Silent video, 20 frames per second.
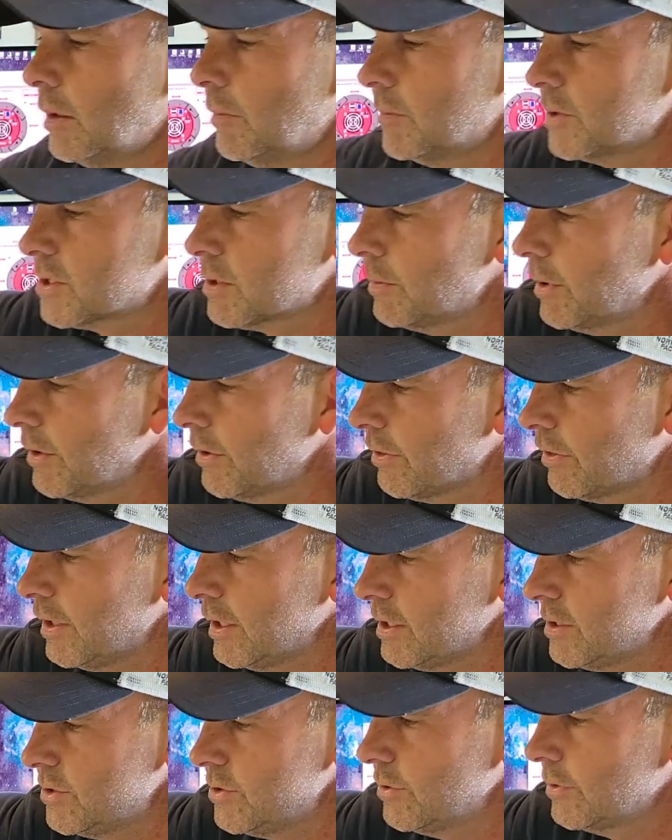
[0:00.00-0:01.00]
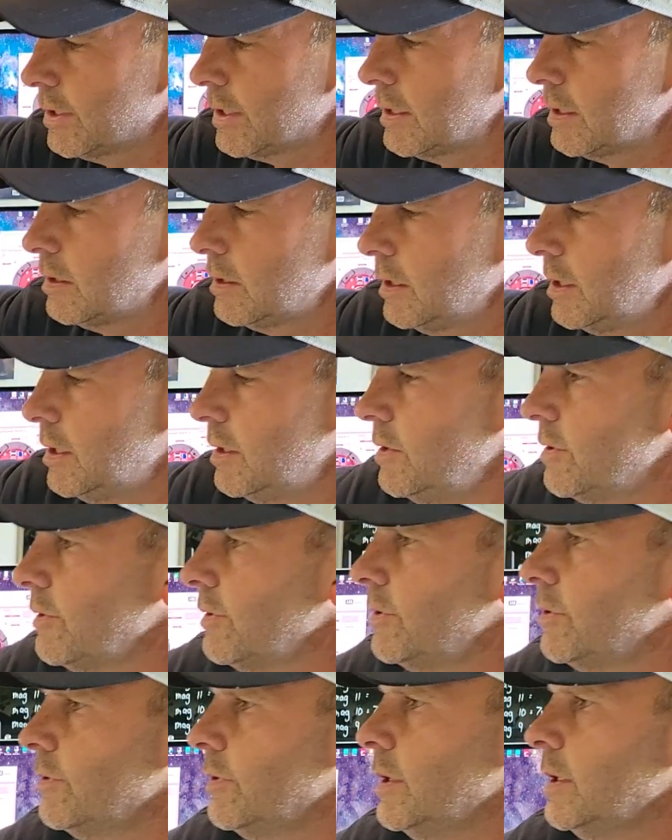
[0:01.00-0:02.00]
Some other things you'll get in your
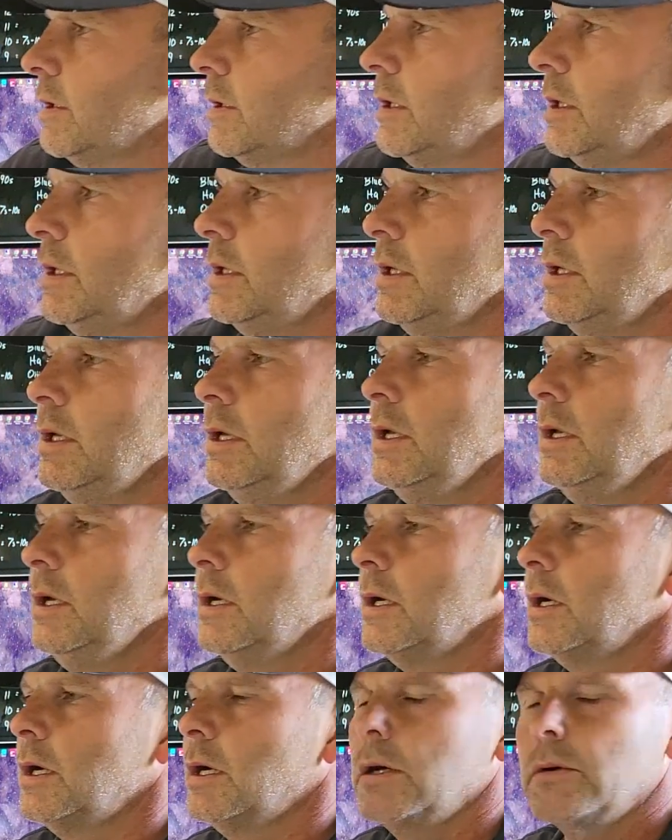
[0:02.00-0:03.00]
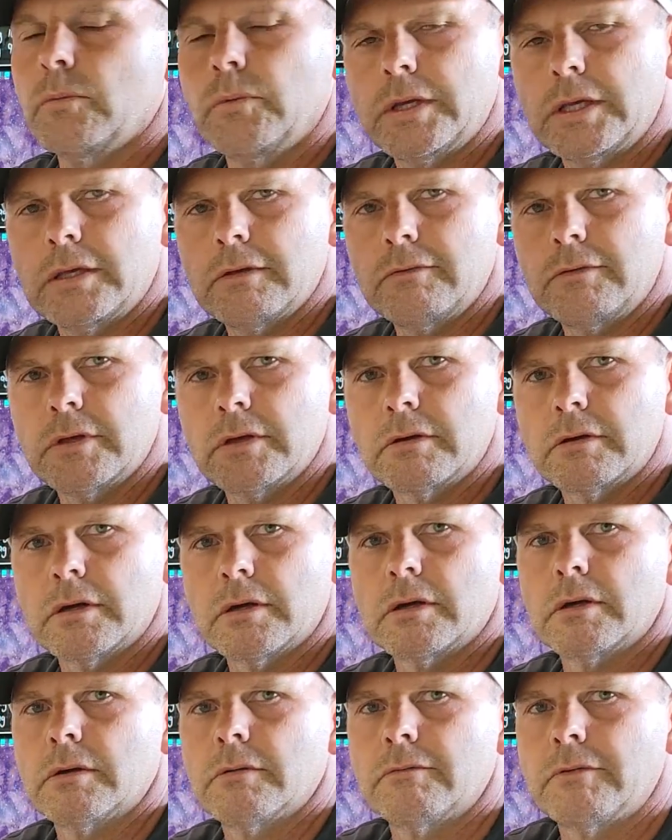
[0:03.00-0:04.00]
unit, we give you
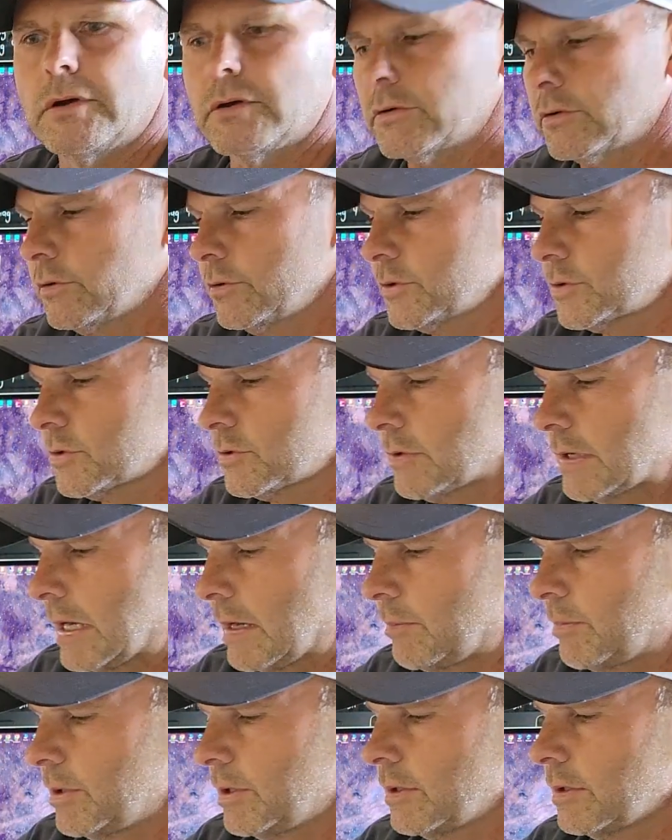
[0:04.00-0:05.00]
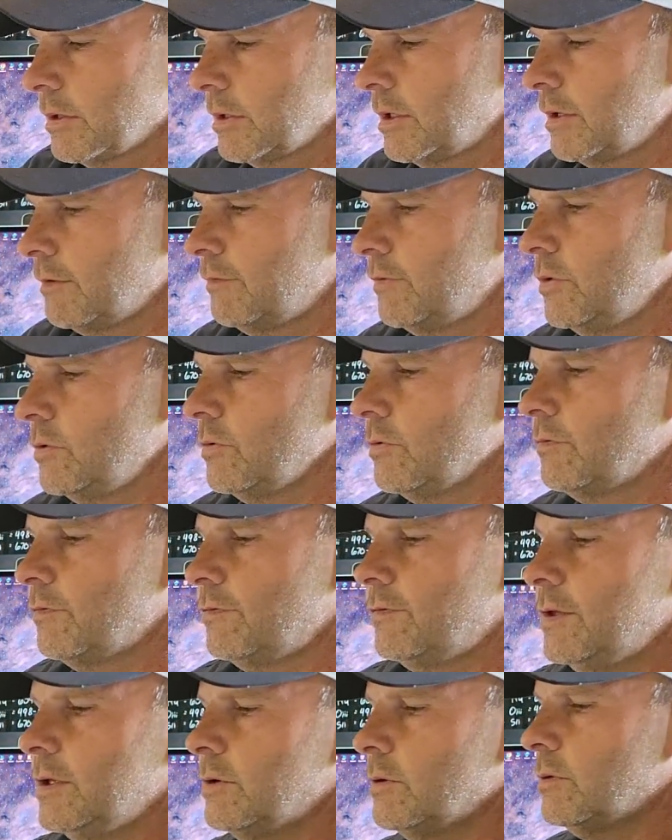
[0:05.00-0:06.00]
a Velcro strap here if you
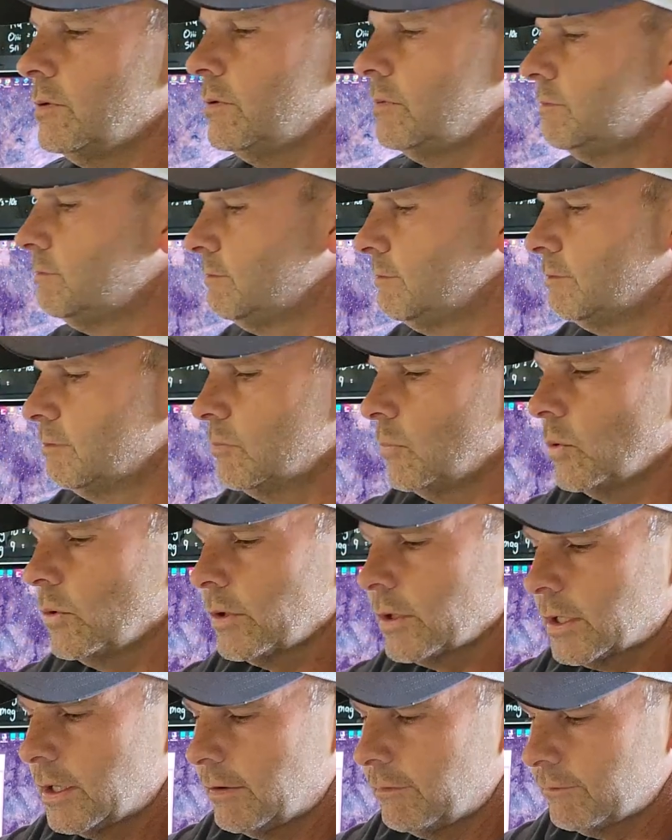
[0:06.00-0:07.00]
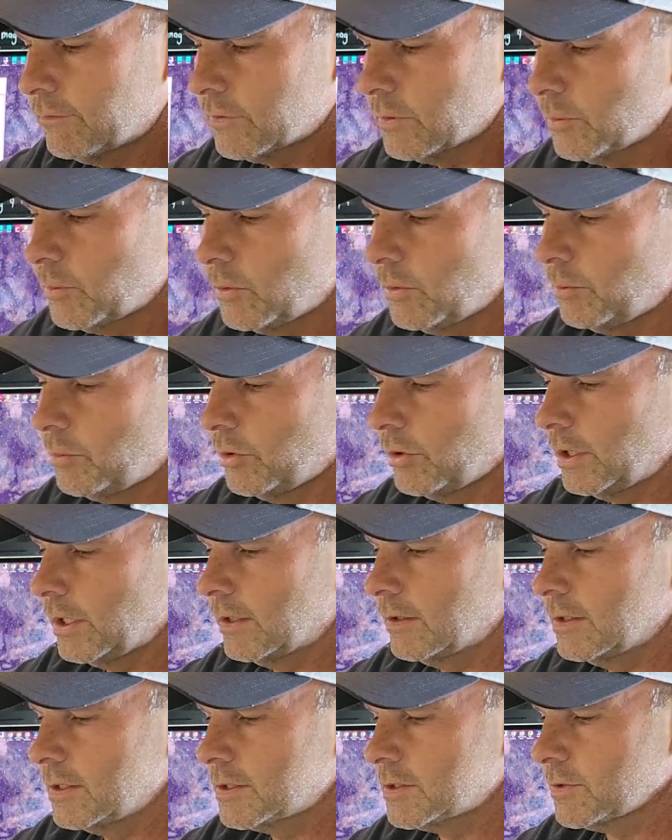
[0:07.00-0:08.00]
feel more comfortable
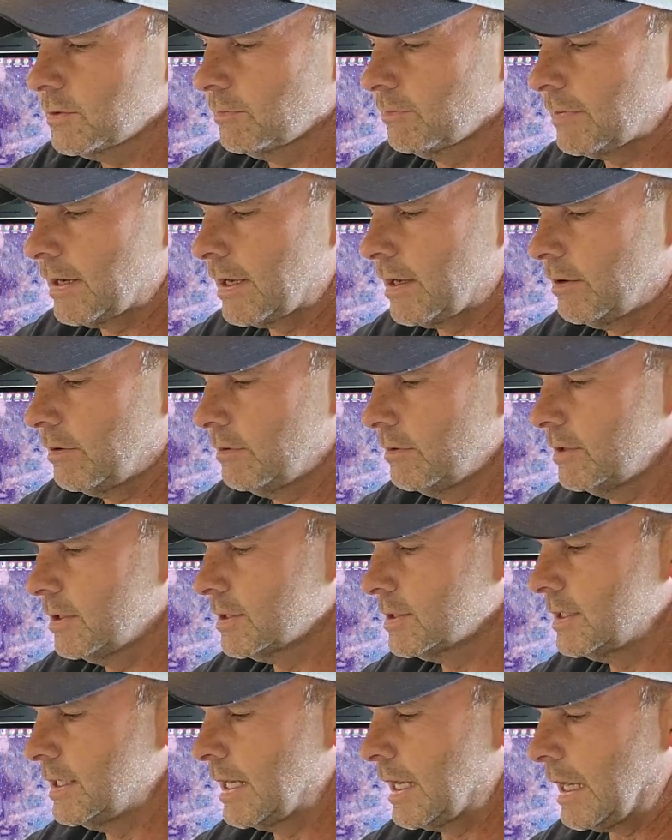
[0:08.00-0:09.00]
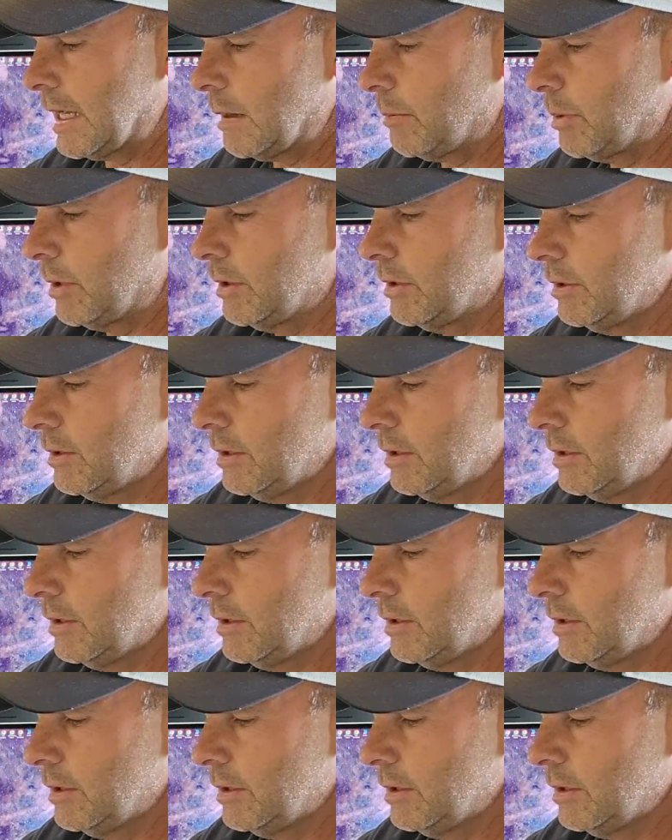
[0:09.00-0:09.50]
putting this around this gap.